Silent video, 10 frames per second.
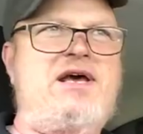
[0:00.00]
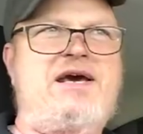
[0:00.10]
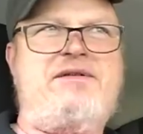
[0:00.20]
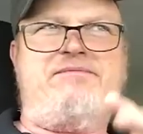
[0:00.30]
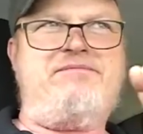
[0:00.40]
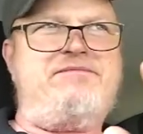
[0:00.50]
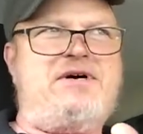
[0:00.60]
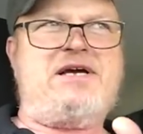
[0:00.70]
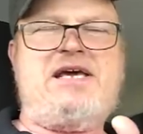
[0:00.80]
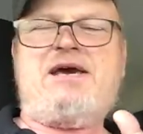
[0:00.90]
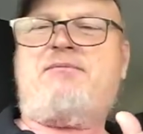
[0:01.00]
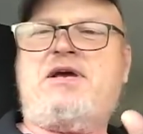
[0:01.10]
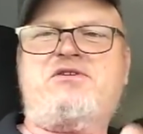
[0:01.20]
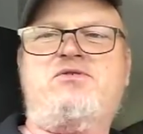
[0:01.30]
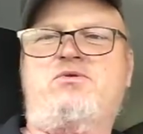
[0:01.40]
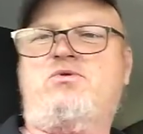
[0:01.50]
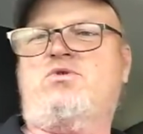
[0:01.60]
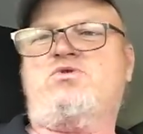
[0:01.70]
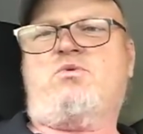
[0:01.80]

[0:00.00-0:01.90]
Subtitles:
had. I can't make two crews